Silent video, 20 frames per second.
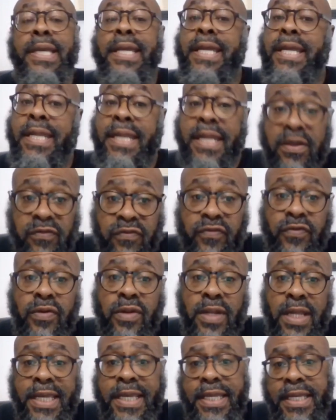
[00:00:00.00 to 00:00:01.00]
And they feel
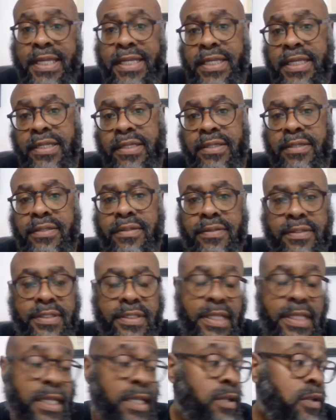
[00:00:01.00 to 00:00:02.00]
like he didn't.
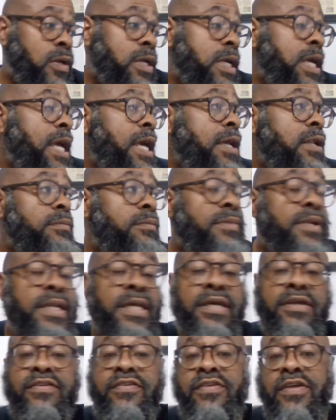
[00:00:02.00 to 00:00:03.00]
They look at him and
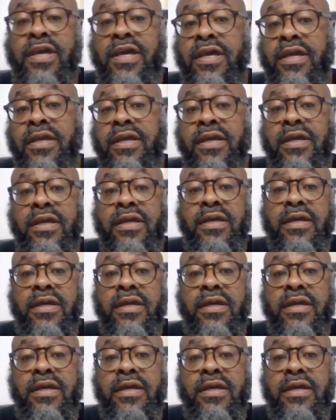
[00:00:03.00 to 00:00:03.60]
they say,